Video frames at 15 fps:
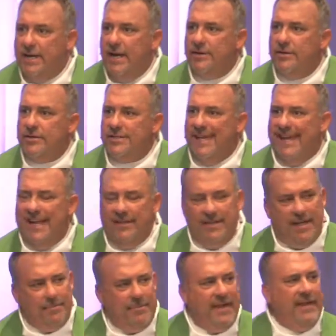understand
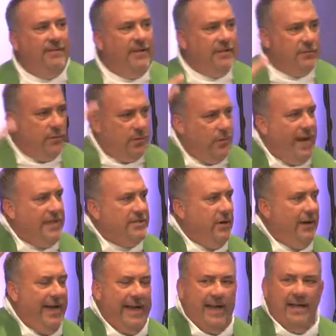that many of us would raise our
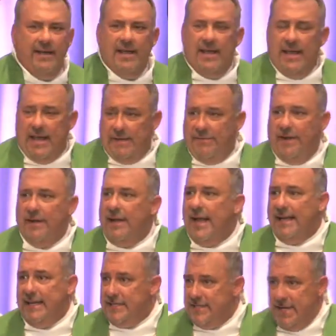hand and feel
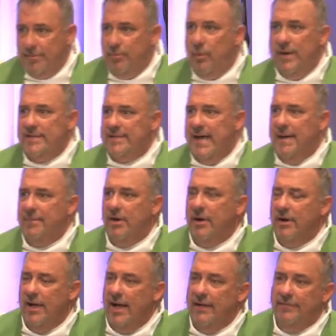like at some point in time in our
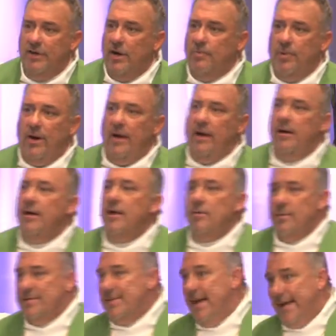life that our prayer
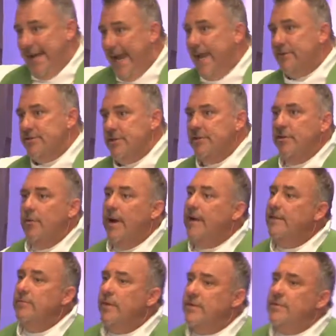was not answered the way
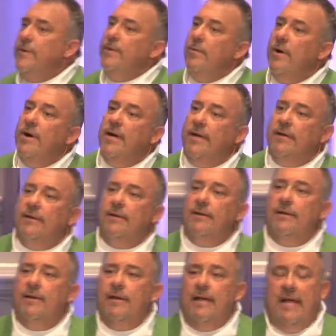in which we want.
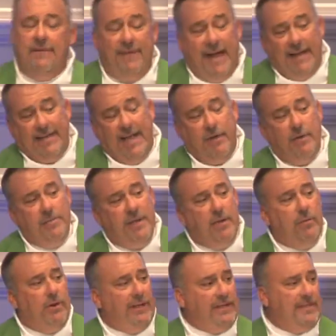In fact, I would be
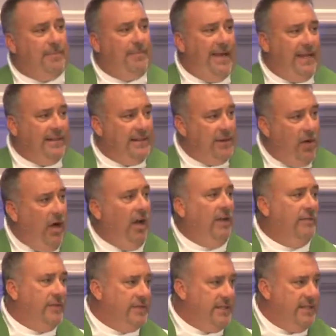willing to bet that all
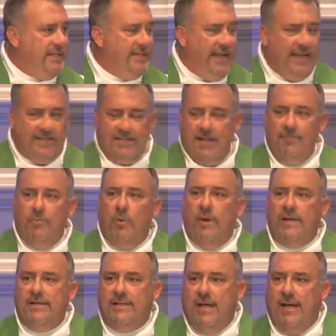of us could say at some
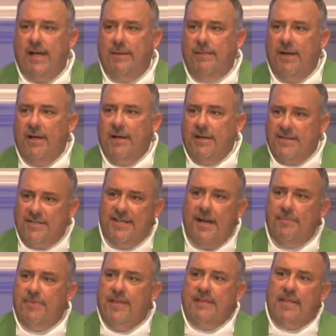point in time,
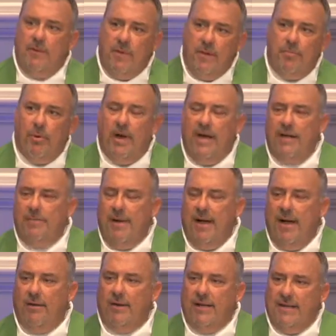something that we prayed
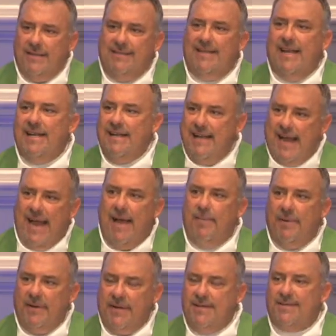about didn't
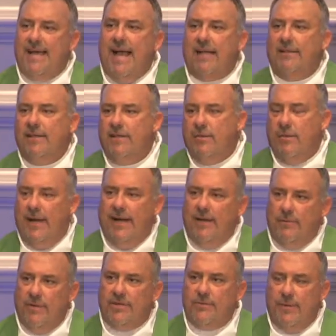happen exactly the way
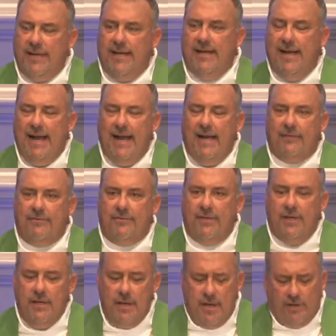in which we had asked.
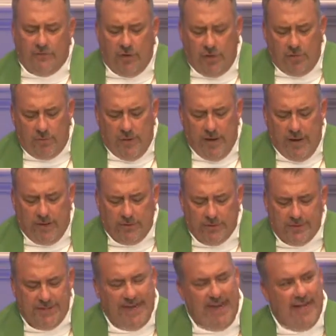So we
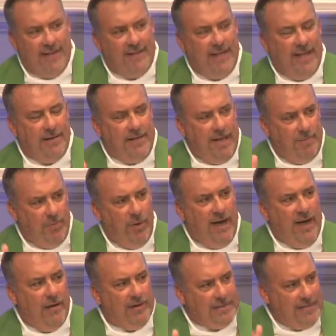understand that
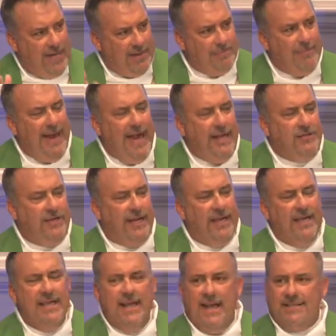prayer is not magic.
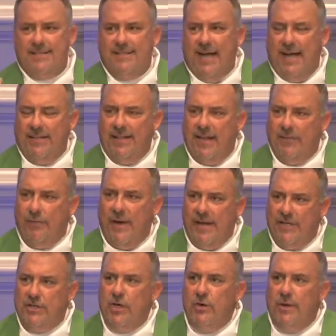It's not that if we
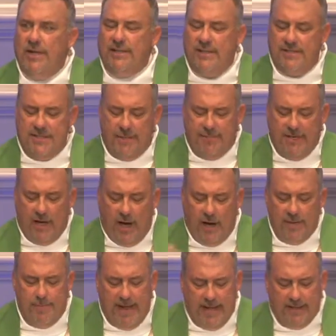do it, that something
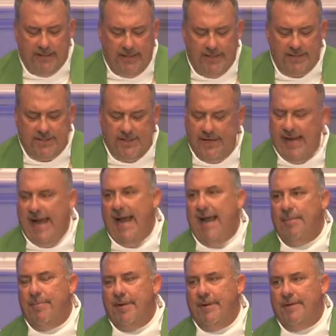automatically is going to
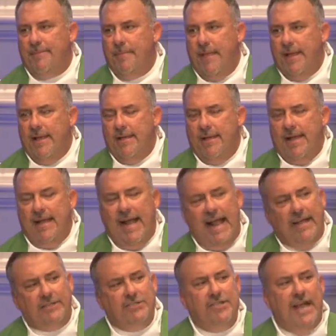happen. In
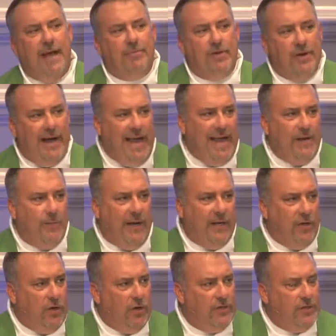Acts chapter 8, we
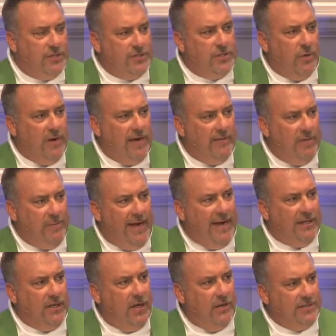learn the story of a
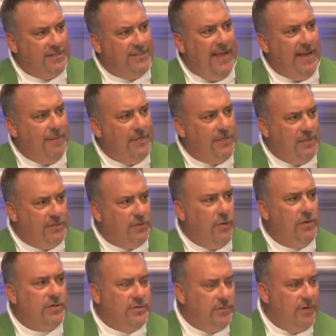man called Simon the
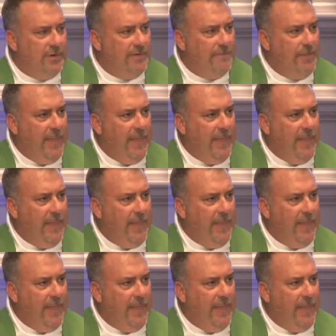Sorcerer.